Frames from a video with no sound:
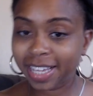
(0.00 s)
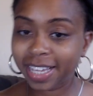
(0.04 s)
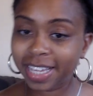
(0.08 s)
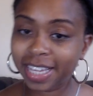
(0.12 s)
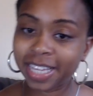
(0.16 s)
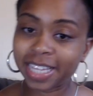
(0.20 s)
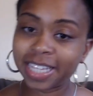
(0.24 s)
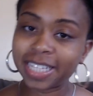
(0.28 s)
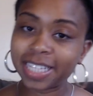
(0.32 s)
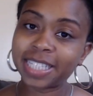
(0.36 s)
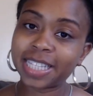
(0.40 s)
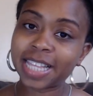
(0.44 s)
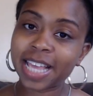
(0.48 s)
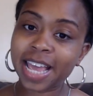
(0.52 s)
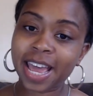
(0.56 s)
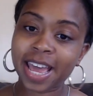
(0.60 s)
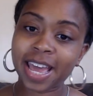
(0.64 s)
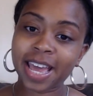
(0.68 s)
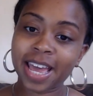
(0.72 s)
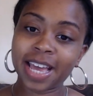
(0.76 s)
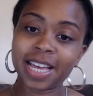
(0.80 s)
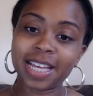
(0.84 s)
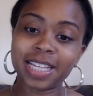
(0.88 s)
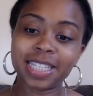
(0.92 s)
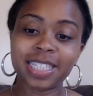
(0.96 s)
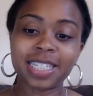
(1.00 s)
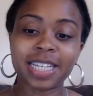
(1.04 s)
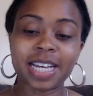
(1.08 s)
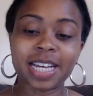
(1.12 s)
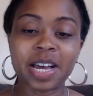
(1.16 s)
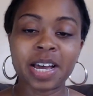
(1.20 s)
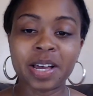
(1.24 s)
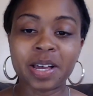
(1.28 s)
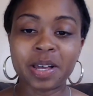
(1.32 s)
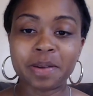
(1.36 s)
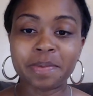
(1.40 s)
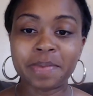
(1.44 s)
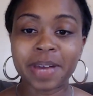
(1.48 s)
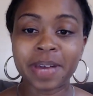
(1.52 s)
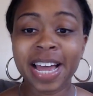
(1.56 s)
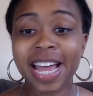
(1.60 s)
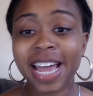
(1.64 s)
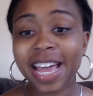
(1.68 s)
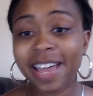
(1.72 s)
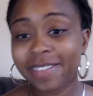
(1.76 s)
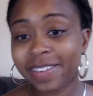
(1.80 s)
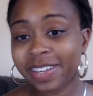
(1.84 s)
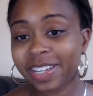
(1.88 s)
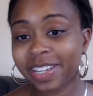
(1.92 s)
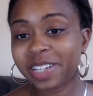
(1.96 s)
is that I
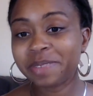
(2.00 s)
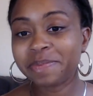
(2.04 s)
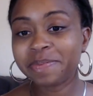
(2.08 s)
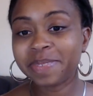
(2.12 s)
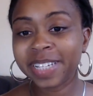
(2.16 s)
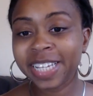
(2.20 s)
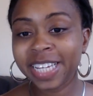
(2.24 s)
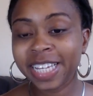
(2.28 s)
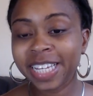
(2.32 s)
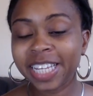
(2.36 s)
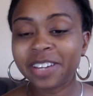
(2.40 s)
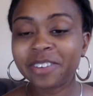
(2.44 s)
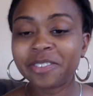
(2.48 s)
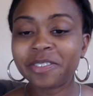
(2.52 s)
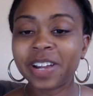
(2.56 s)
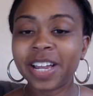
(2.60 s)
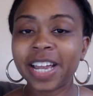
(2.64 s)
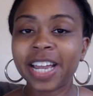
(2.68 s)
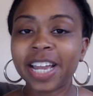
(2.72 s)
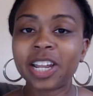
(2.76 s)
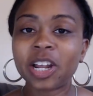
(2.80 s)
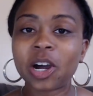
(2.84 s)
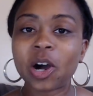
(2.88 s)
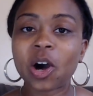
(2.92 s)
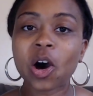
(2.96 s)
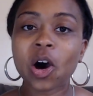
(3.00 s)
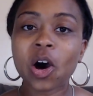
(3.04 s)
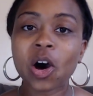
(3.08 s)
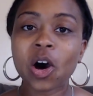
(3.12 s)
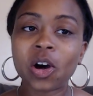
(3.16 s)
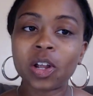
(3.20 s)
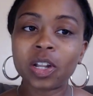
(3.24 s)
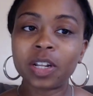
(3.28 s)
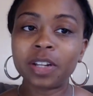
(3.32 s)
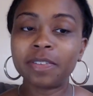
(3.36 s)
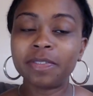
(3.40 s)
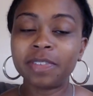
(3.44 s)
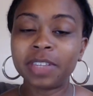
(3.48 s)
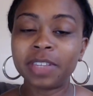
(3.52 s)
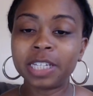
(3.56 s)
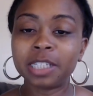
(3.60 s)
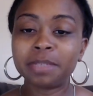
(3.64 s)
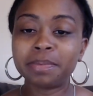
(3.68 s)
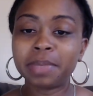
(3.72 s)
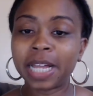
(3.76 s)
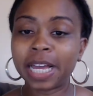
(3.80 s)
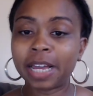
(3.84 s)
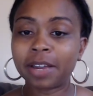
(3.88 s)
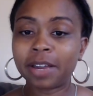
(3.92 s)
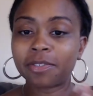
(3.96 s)
haven't completely read all of these,
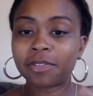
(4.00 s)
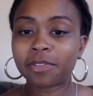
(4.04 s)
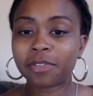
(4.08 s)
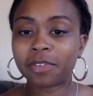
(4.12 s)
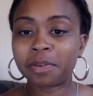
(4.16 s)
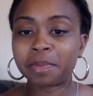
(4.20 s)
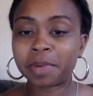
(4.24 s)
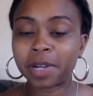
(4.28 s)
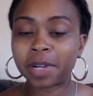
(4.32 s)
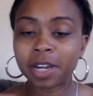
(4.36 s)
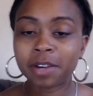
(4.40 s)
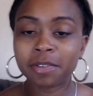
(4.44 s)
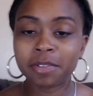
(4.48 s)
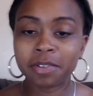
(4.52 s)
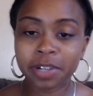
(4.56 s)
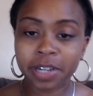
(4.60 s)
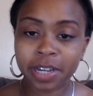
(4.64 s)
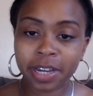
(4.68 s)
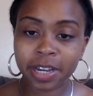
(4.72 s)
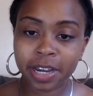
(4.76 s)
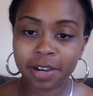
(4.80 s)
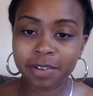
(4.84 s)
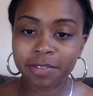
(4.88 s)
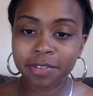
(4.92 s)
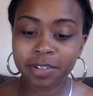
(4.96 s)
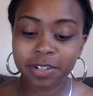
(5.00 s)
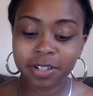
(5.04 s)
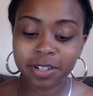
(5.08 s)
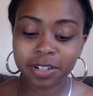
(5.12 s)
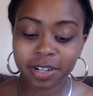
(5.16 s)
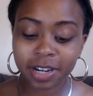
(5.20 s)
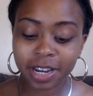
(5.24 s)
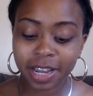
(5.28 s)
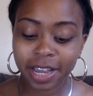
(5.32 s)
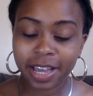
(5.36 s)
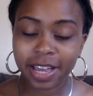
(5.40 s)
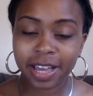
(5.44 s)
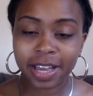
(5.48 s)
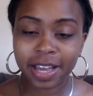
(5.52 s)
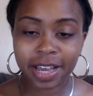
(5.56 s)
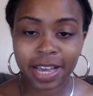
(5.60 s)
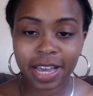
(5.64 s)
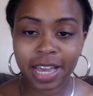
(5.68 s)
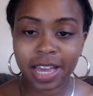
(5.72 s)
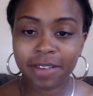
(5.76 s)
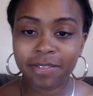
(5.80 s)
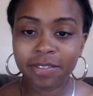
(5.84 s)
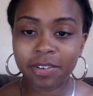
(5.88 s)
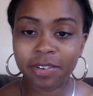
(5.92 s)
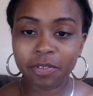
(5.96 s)
like from cover to cover. I
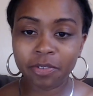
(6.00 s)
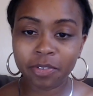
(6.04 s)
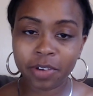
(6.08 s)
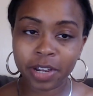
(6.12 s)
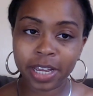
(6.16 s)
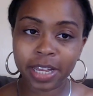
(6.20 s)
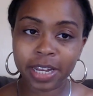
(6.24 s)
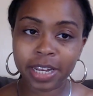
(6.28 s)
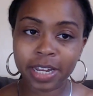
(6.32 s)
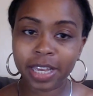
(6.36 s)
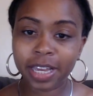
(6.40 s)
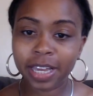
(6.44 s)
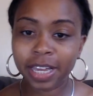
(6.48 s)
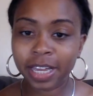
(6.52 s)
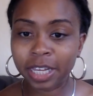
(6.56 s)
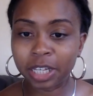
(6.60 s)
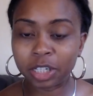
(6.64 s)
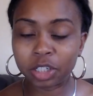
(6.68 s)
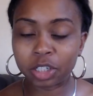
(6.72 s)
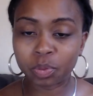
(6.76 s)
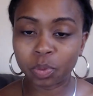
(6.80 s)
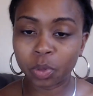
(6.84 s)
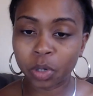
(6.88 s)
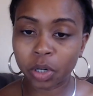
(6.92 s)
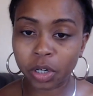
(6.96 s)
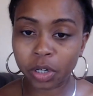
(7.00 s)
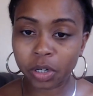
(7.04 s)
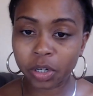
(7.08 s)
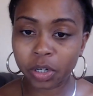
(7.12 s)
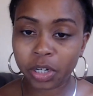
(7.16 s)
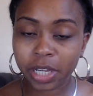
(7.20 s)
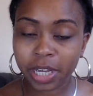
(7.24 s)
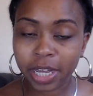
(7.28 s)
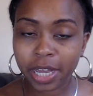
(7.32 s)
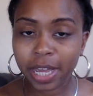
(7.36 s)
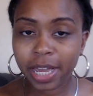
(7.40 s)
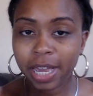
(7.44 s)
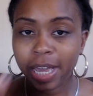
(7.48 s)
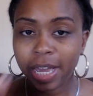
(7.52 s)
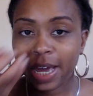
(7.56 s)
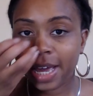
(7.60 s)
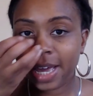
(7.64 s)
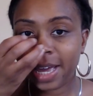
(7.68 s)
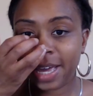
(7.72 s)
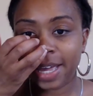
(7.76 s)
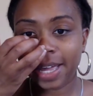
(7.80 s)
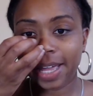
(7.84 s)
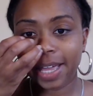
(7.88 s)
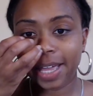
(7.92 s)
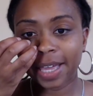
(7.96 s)
haven't read each word.
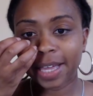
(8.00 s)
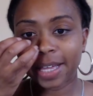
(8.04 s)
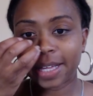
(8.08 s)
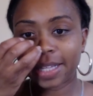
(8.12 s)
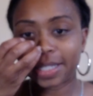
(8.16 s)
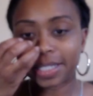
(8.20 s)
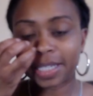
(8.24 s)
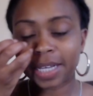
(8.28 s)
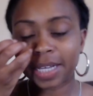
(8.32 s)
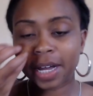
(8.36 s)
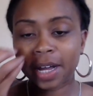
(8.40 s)
And